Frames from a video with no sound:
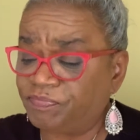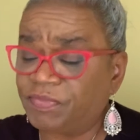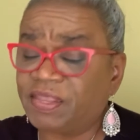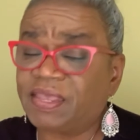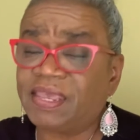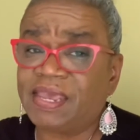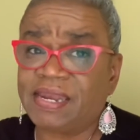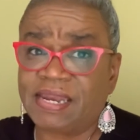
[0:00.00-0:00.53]

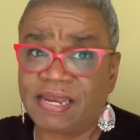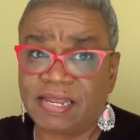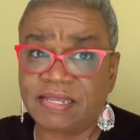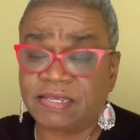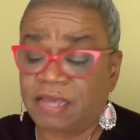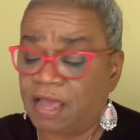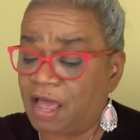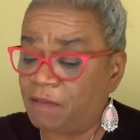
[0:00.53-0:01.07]
And it is
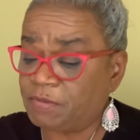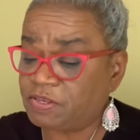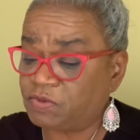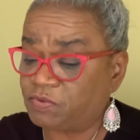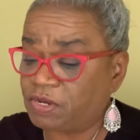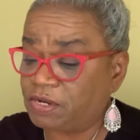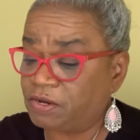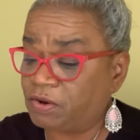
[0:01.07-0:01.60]
a common
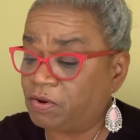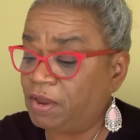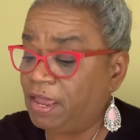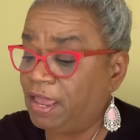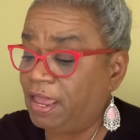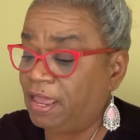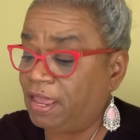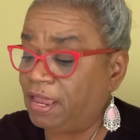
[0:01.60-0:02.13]
sweetener
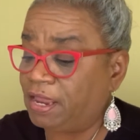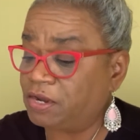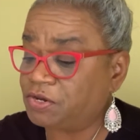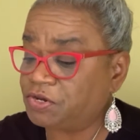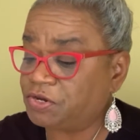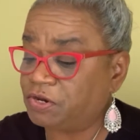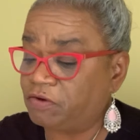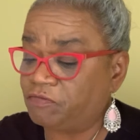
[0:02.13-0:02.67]
in
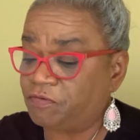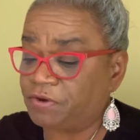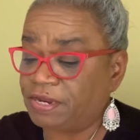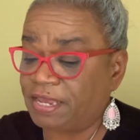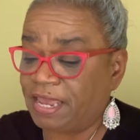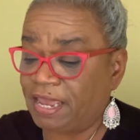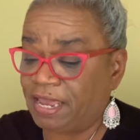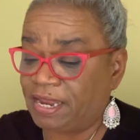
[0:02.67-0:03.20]
sugar-free
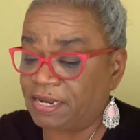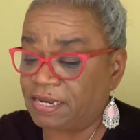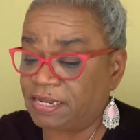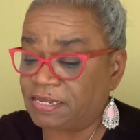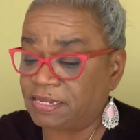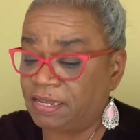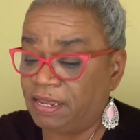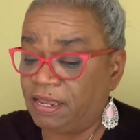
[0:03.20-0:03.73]

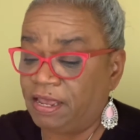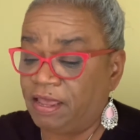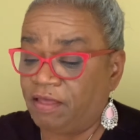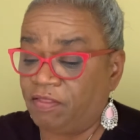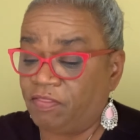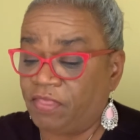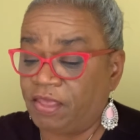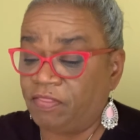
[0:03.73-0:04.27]
candies.
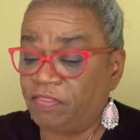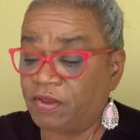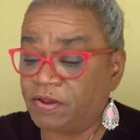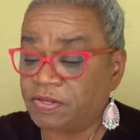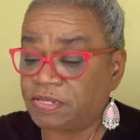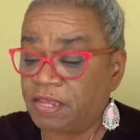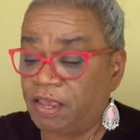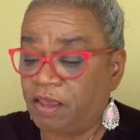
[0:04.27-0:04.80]
Then
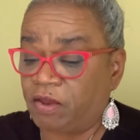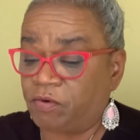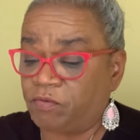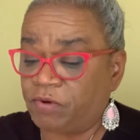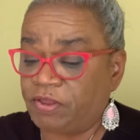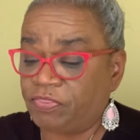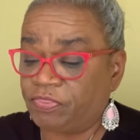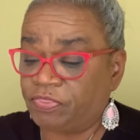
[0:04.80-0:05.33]
there's
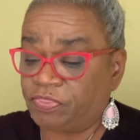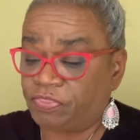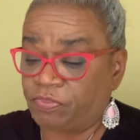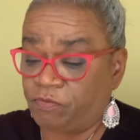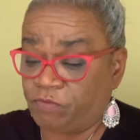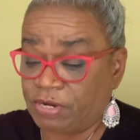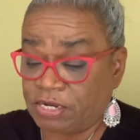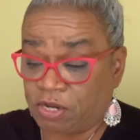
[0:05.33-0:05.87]

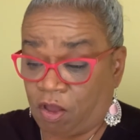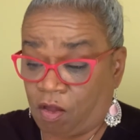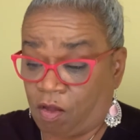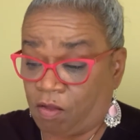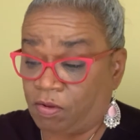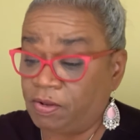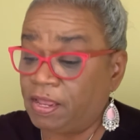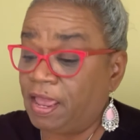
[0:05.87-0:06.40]

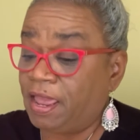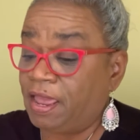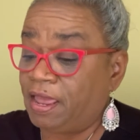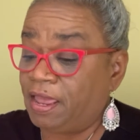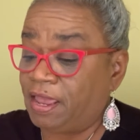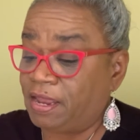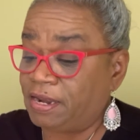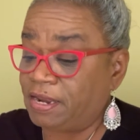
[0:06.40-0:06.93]
erythritol,
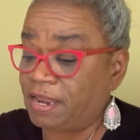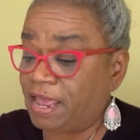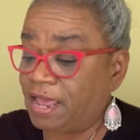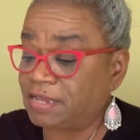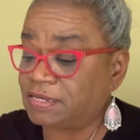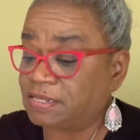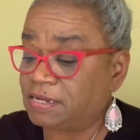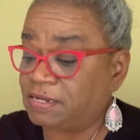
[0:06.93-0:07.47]
and it
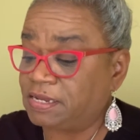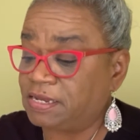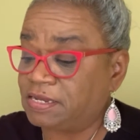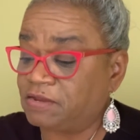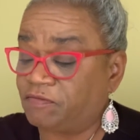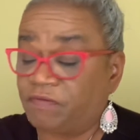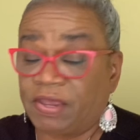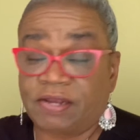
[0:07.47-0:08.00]
has the least
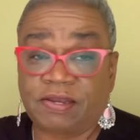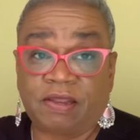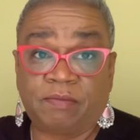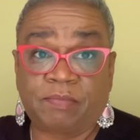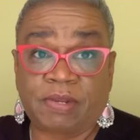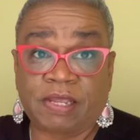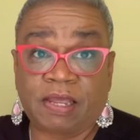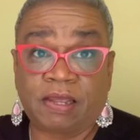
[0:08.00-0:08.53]
effect on
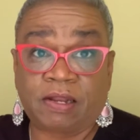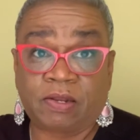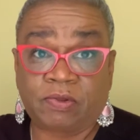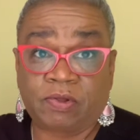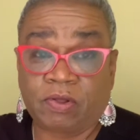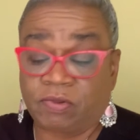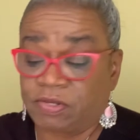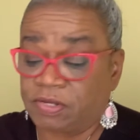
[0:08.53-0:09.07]
blood
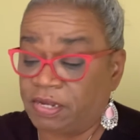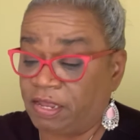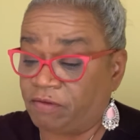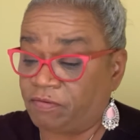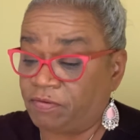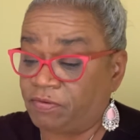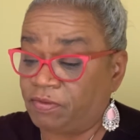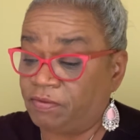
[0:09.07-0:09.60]
glucose
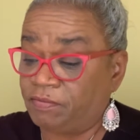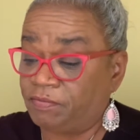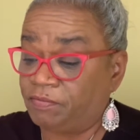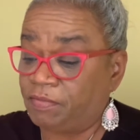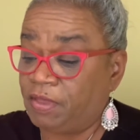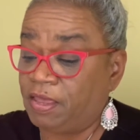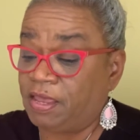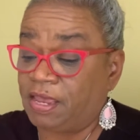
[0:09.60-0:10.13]
levels,
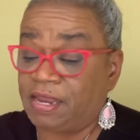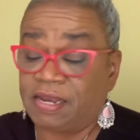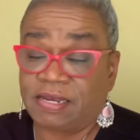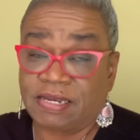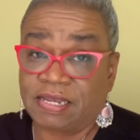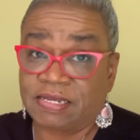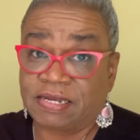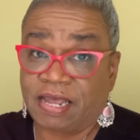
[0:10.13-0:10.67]
and it
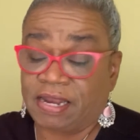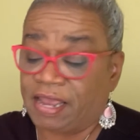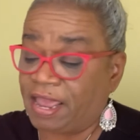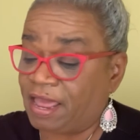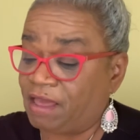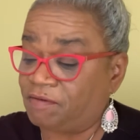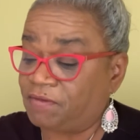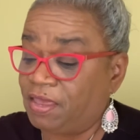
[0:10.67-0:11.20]
does not
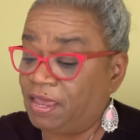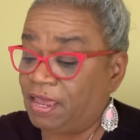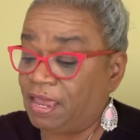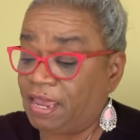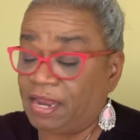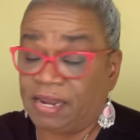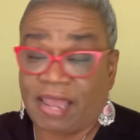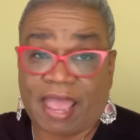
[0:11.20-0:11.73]
have
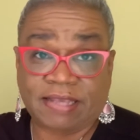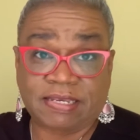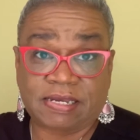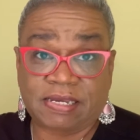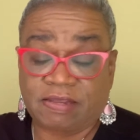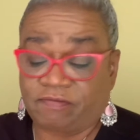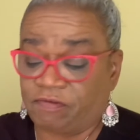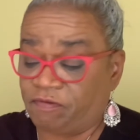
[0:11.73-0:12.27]
a
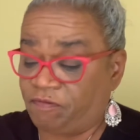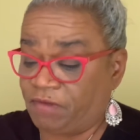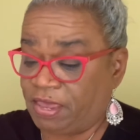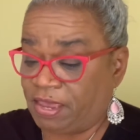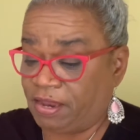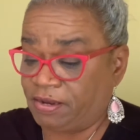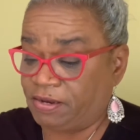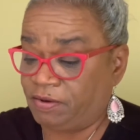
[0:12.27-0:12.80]
laxative effect.